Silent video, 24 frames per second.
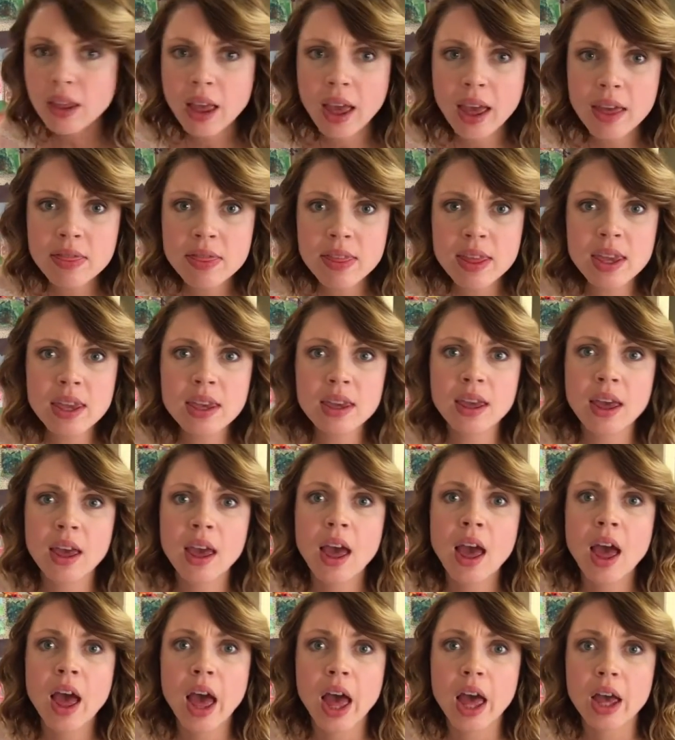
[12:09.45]
I think
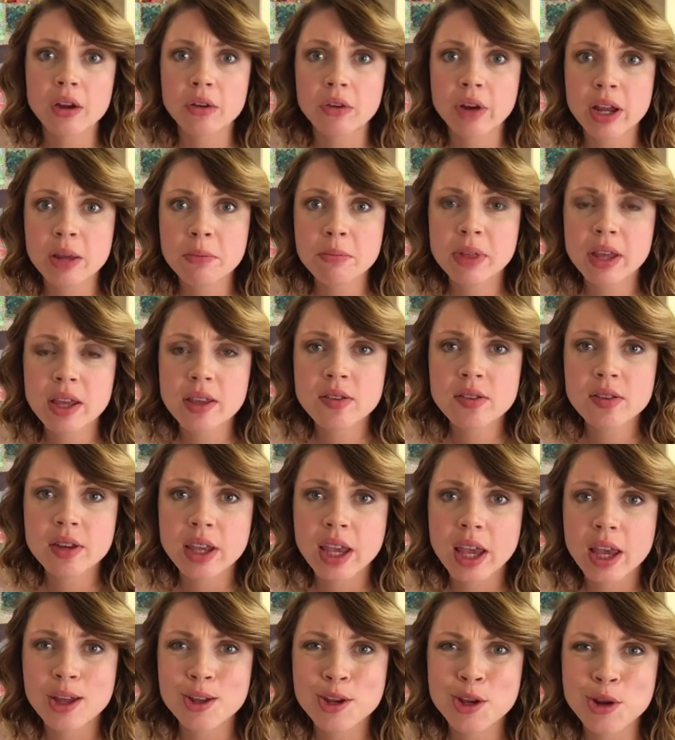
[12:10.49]
a great place to
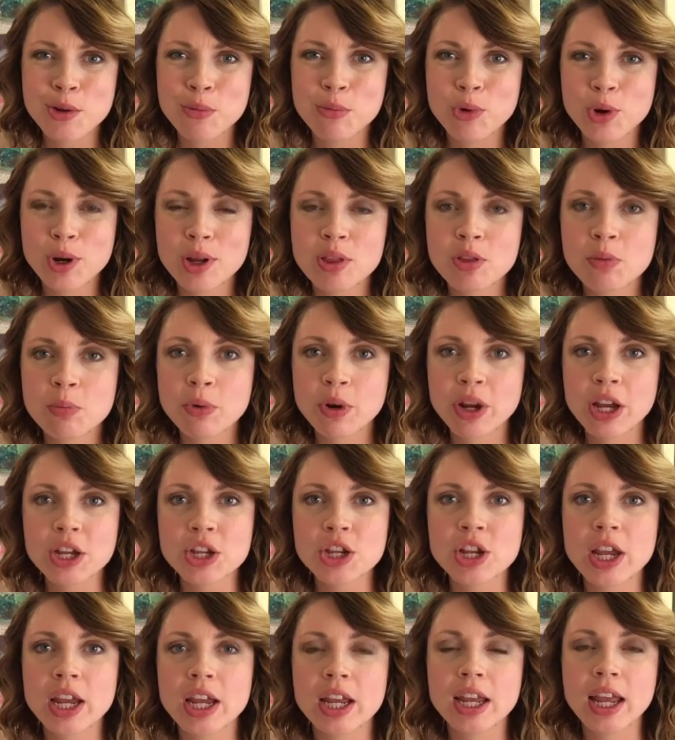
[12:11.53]
get, you know, more
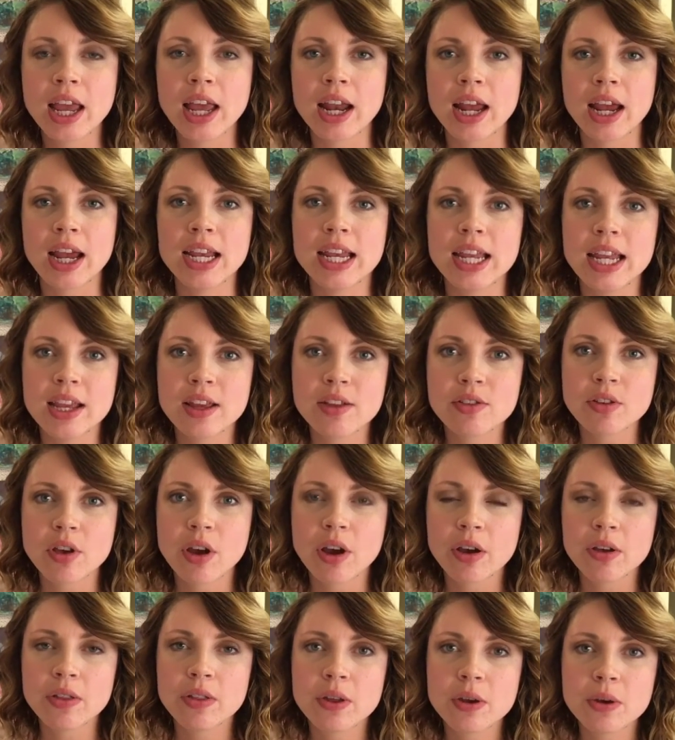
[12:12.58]
inspiration and ideas
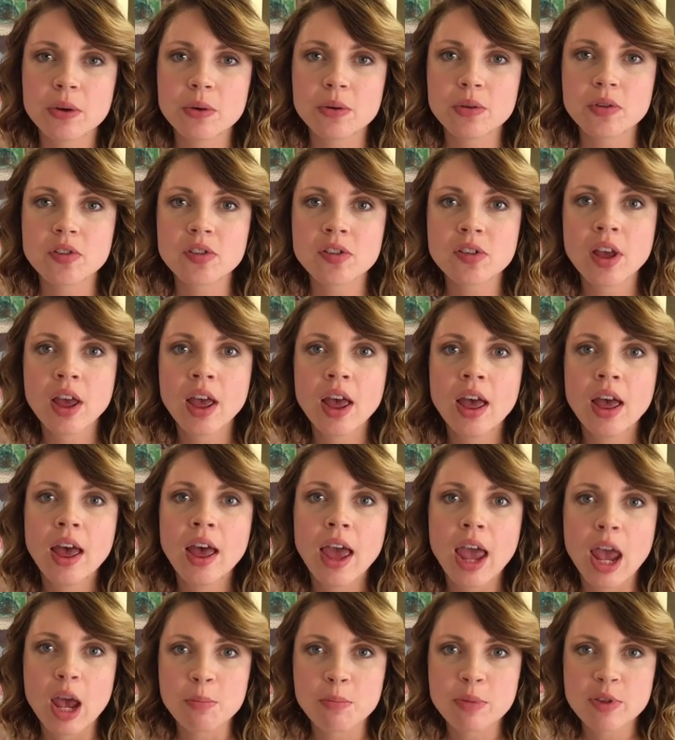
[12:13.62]
are those
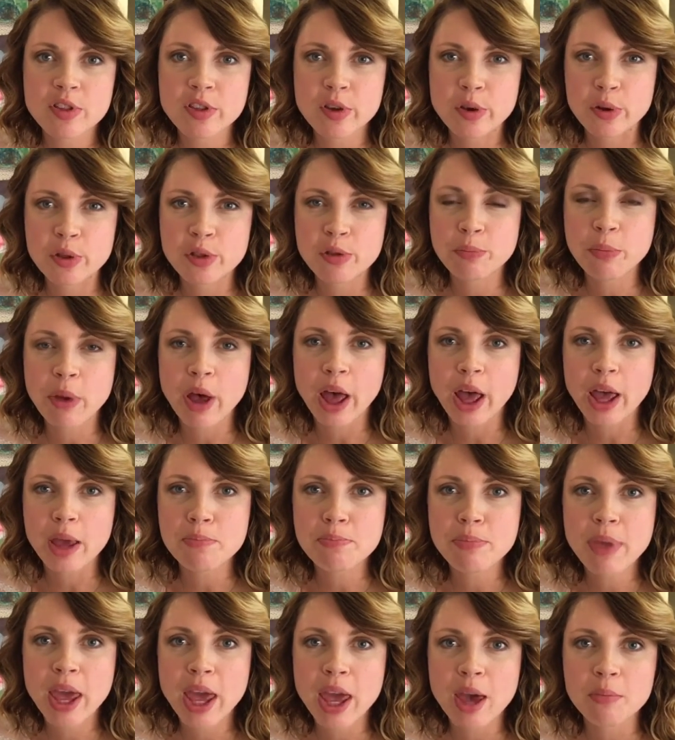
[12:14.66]
episodes by
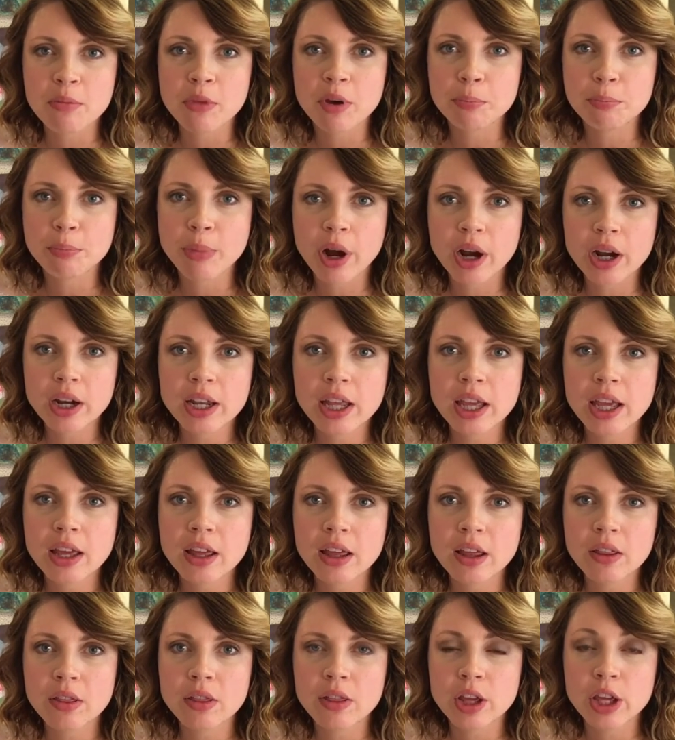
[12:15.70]
Pam
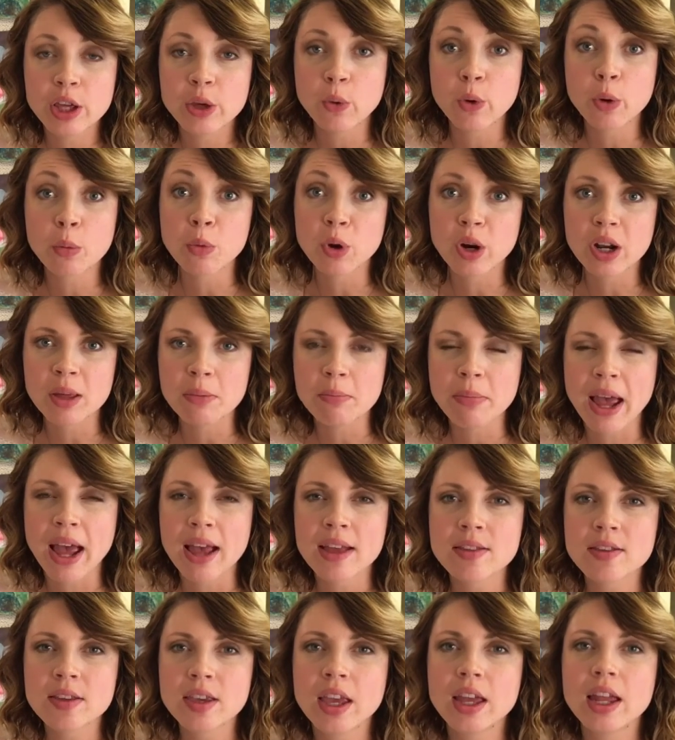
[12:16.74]
Barnhill, the Your Morning
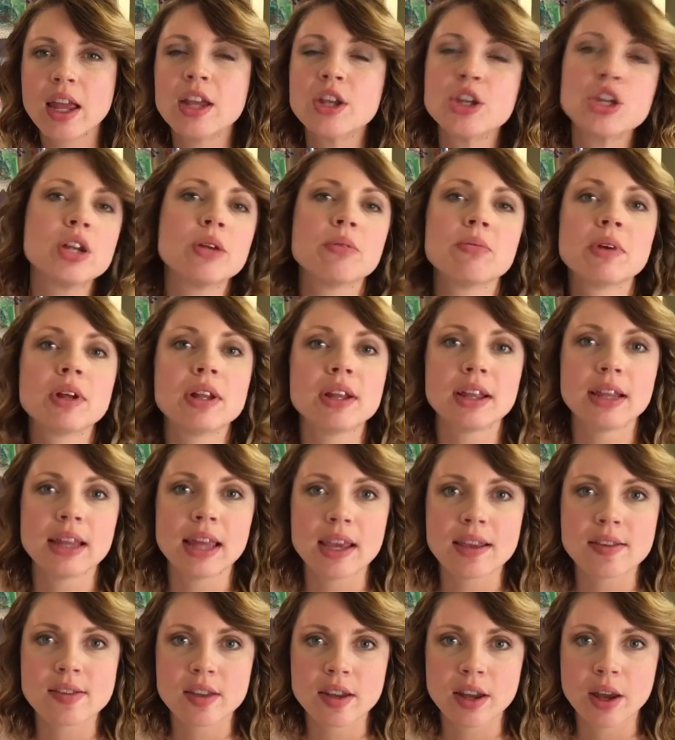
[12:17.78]
Basket, and she really
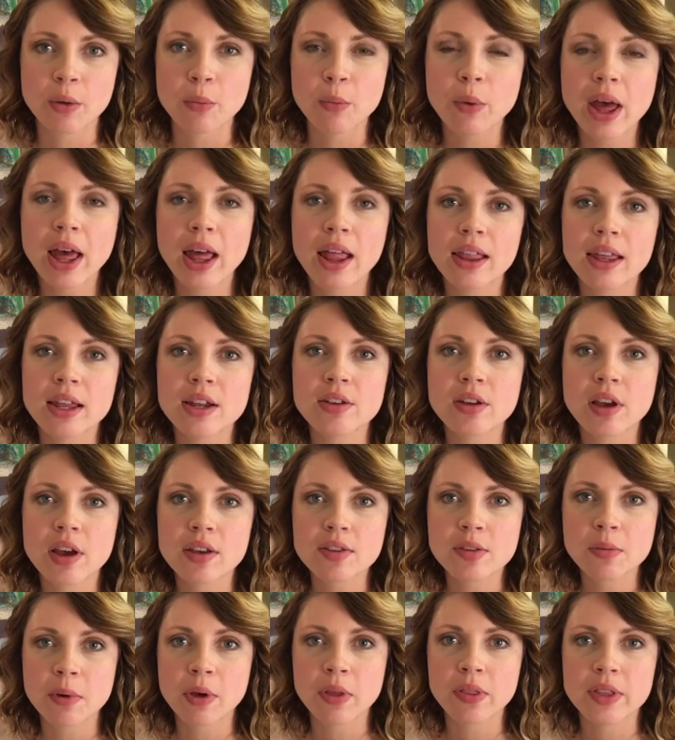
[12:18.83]
lays it out well and
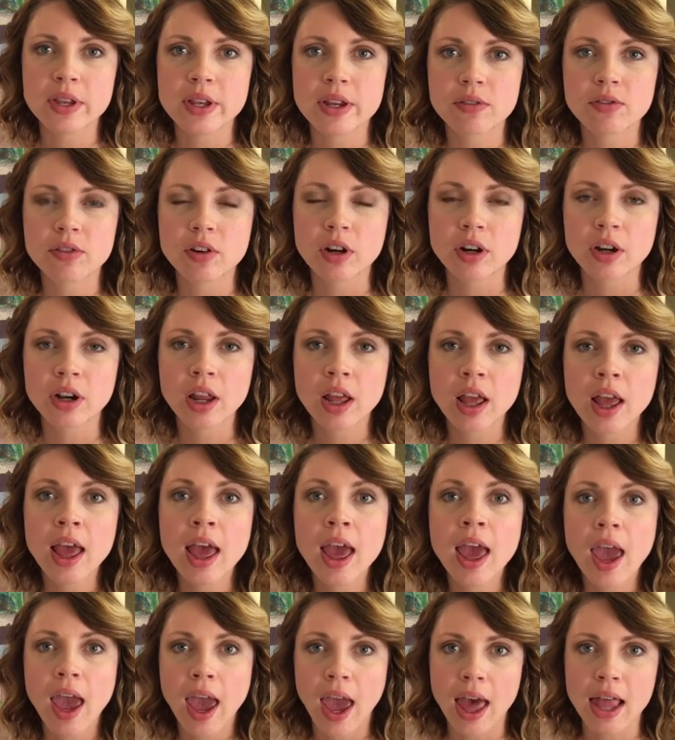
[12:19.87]
talks about the different
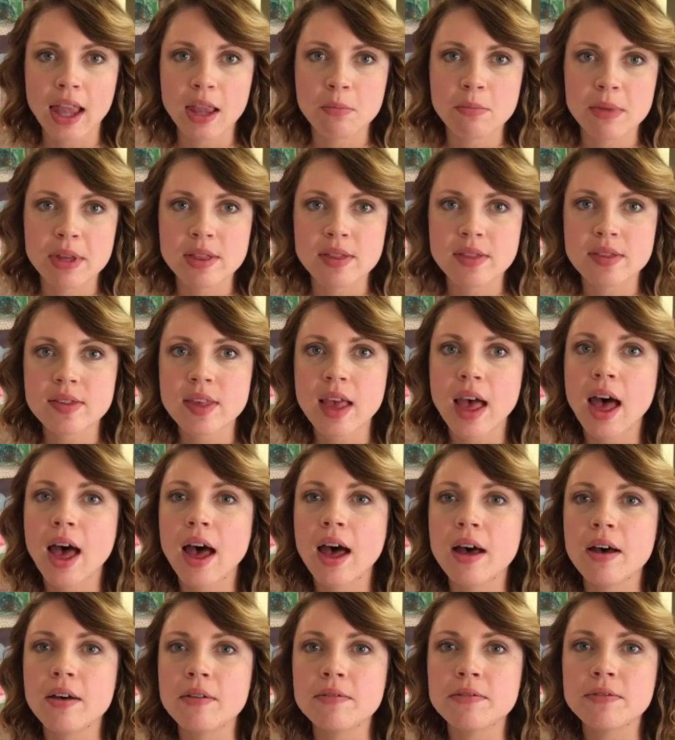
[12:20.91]
elements
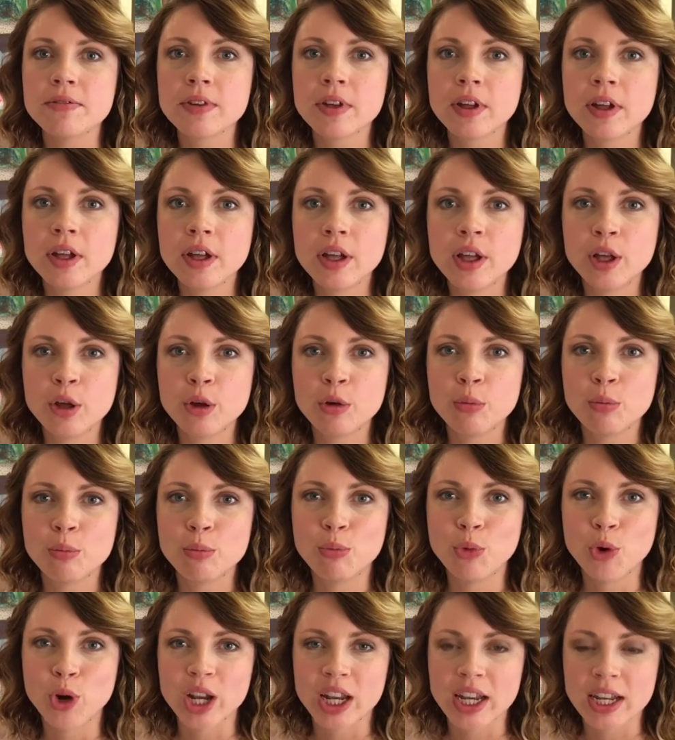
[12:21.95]
of
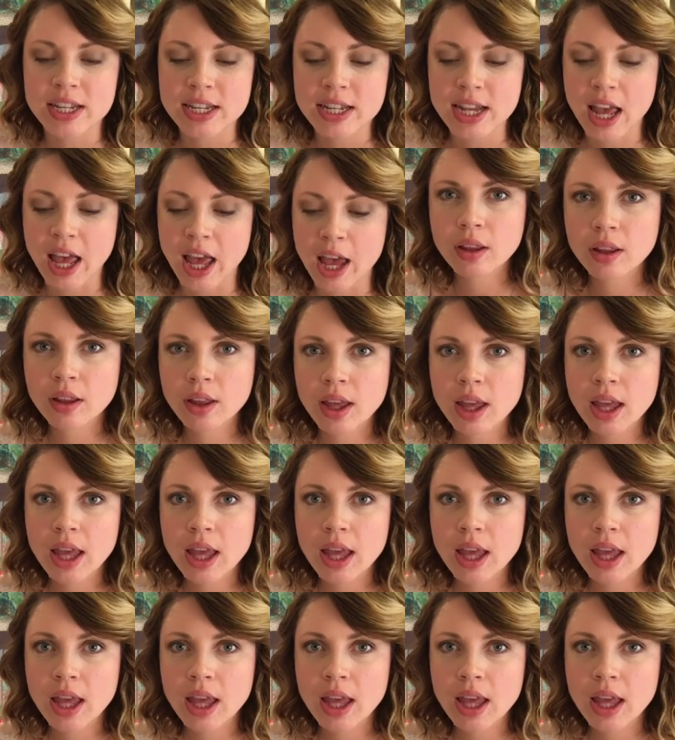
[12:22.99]
morning time.